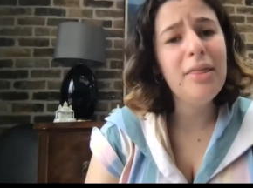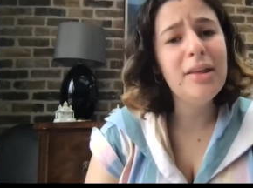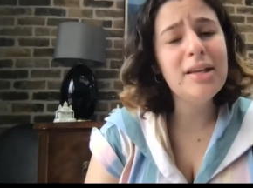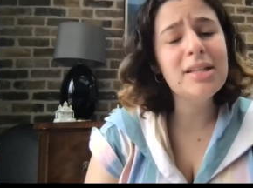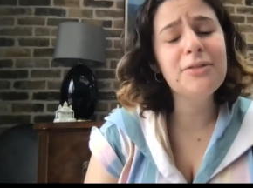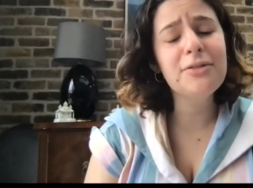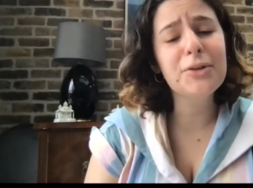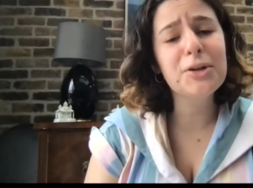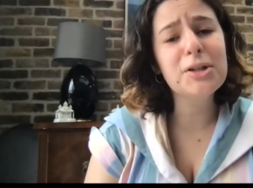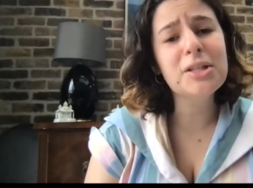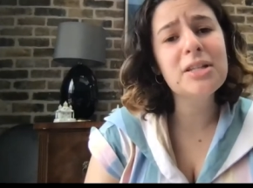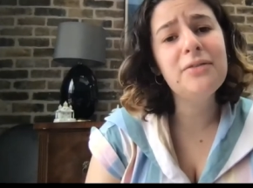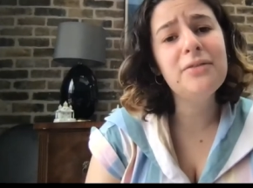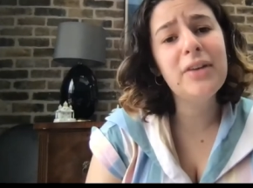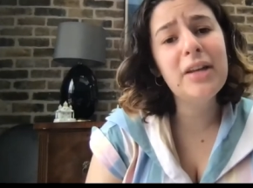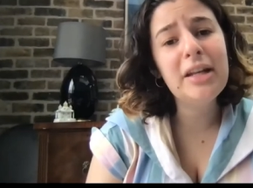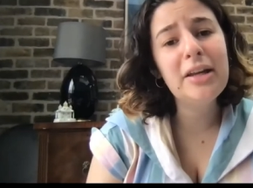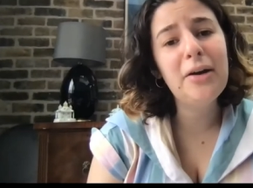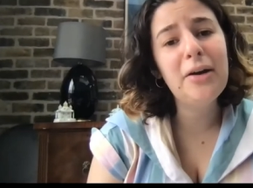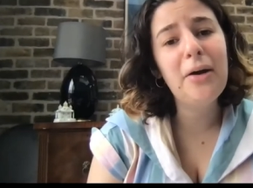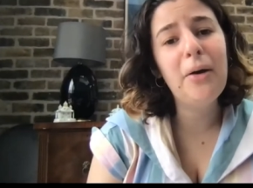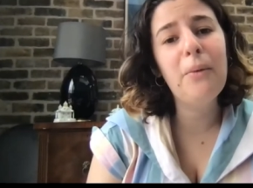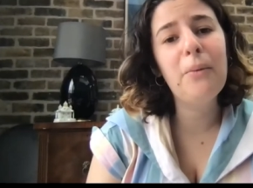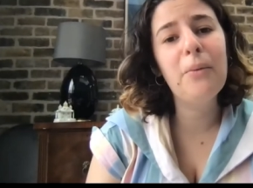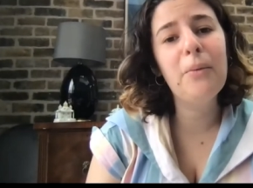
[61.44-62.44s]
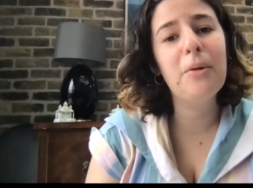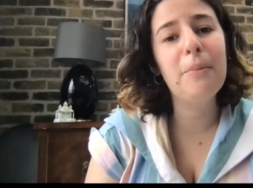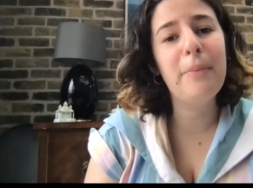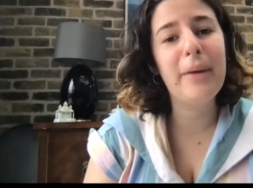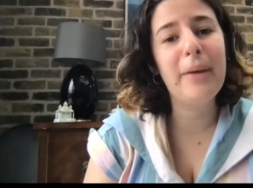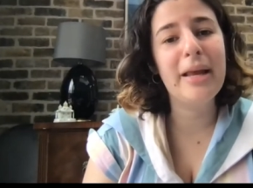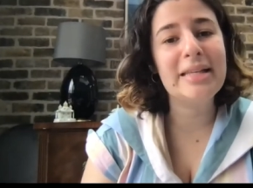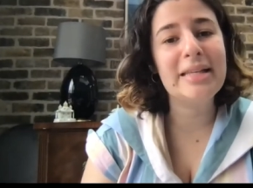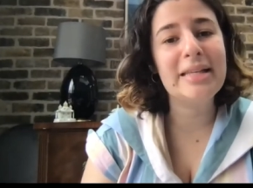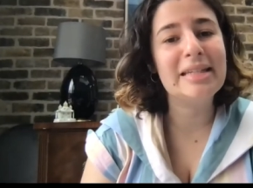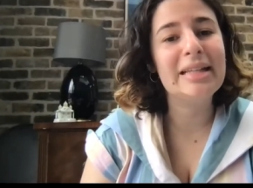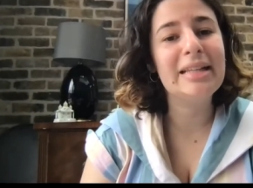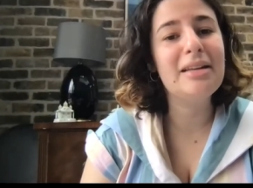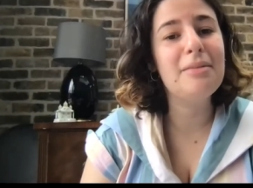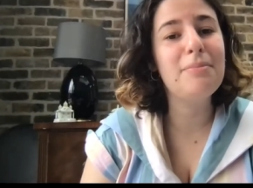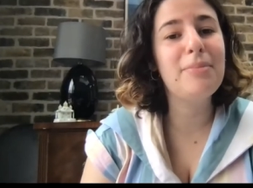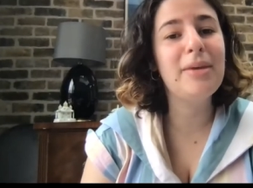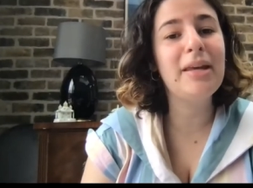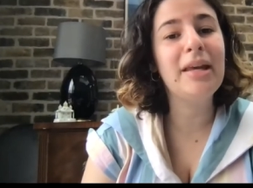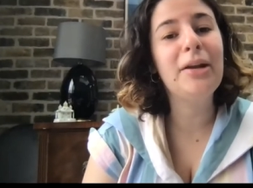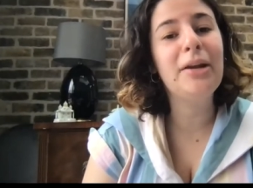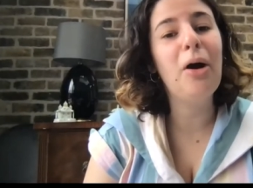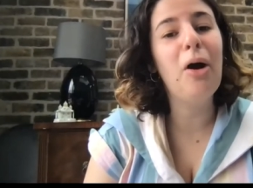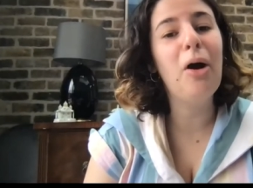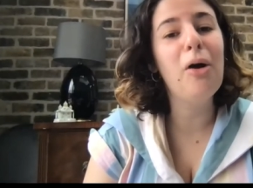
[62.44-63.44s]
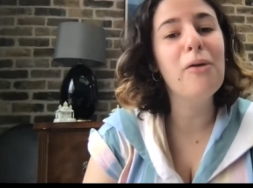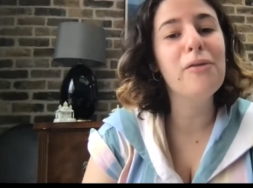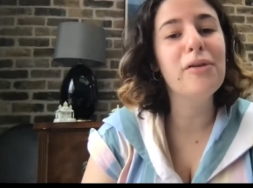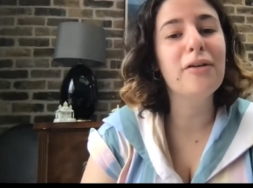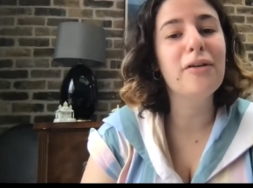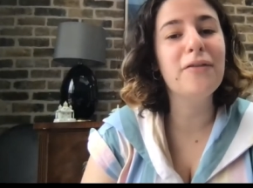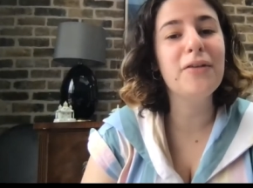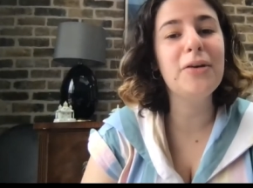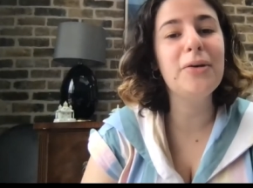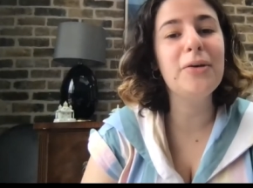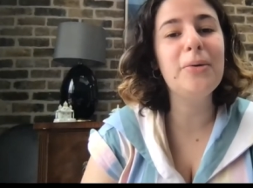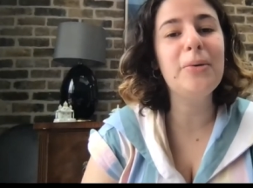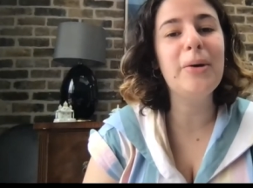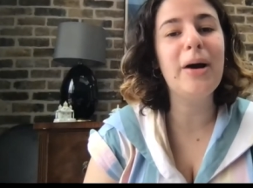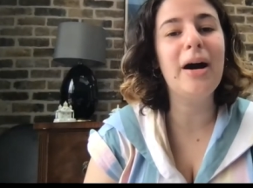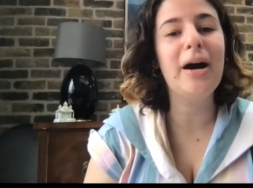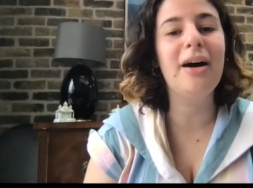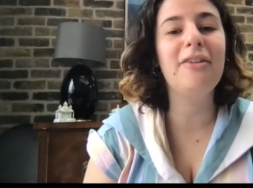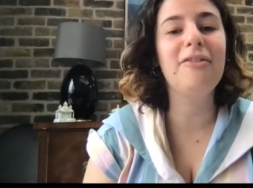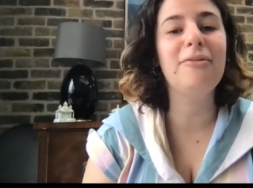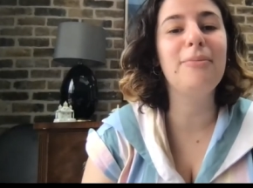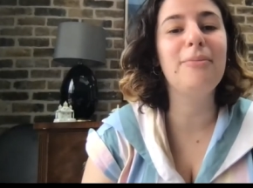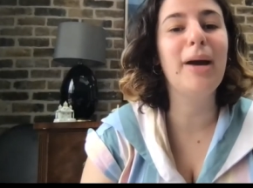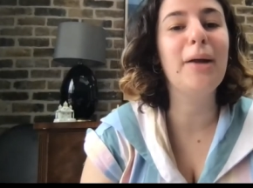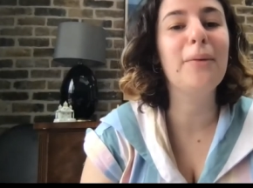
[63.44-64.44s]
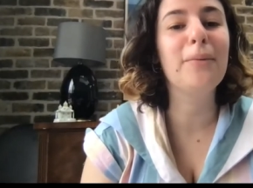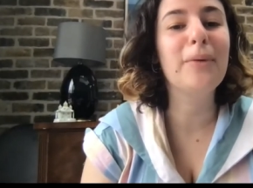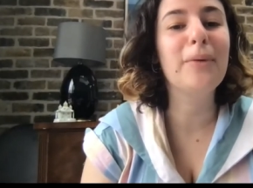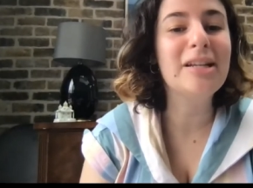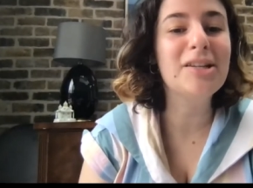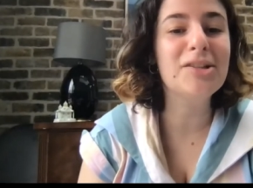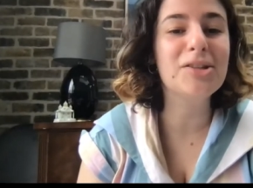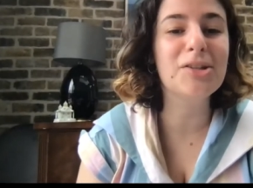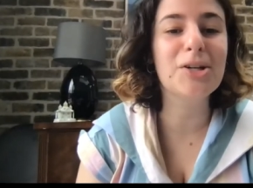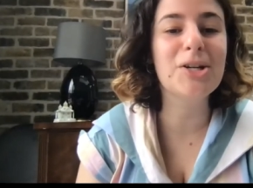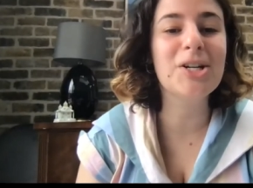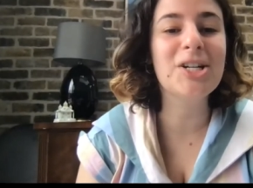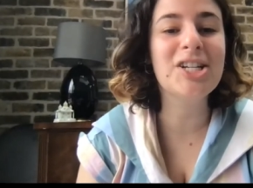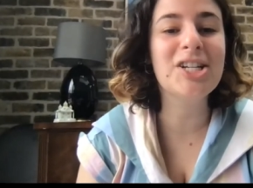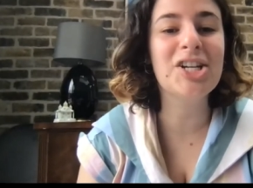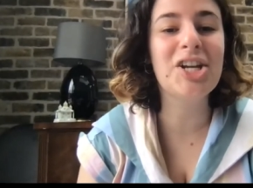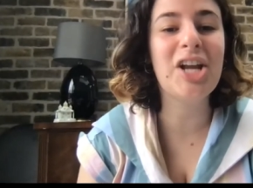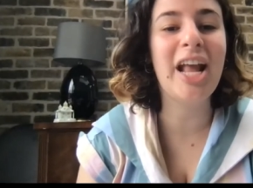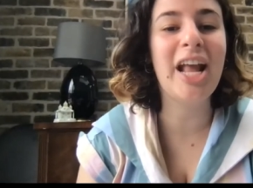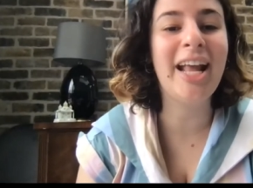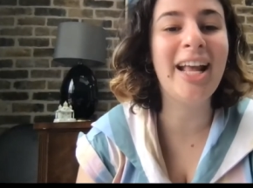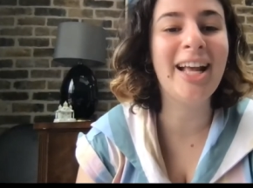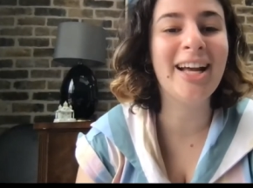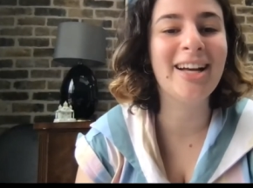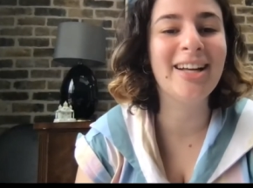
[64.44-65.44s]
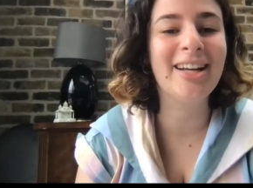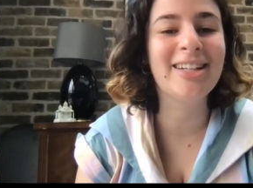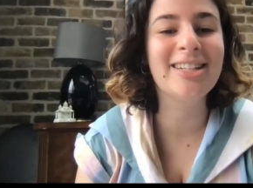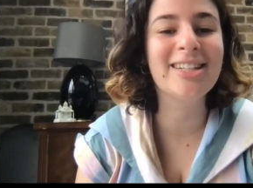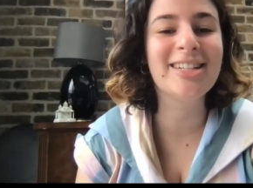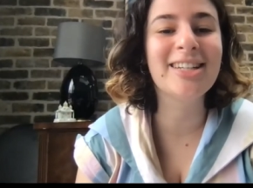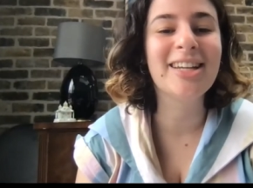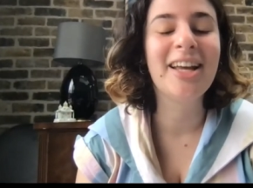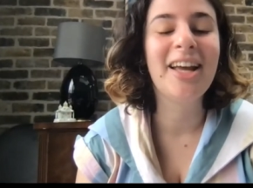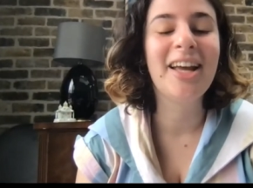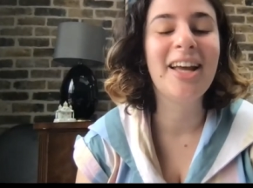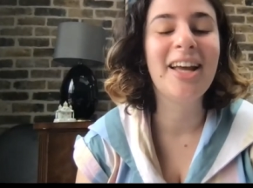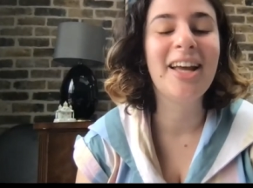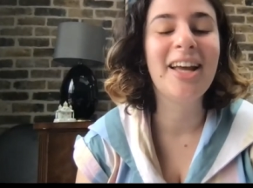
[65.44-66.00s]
this first video will basically be an overview of my research and